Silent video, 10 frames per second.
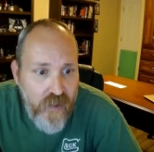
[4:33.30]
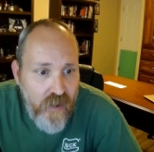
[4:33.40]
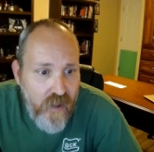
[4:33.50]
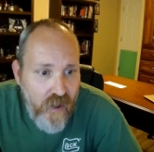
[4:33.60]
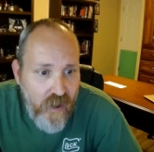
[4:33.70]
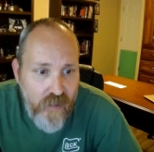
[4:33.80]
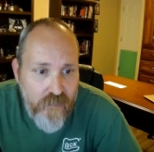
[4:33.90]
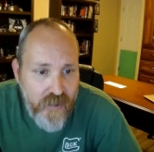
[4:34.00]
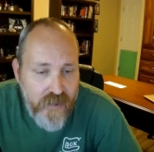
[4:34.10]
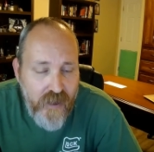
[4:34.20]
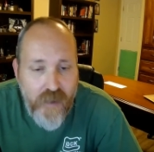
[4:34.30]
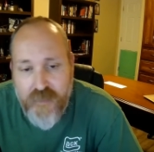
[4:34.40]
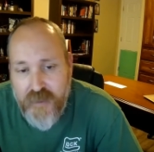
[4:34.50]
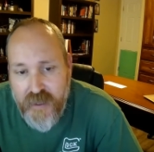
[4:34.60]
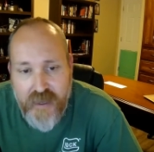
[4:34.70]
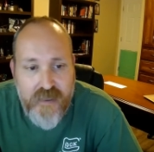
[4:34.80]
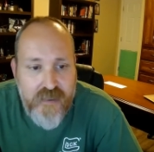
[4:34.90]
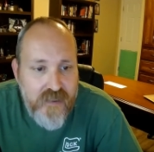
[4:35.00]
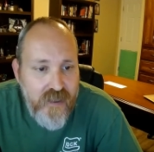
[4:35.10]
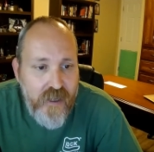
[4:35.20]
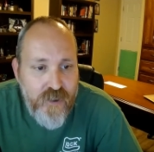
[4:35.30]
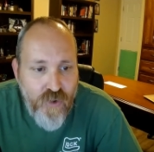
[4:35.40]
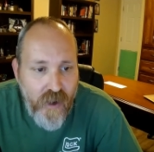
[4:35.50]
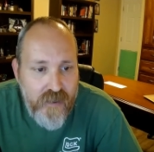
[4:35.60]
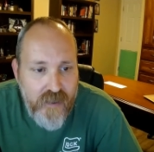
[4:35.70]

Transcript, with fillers: Um, but I'm getting sidetracked.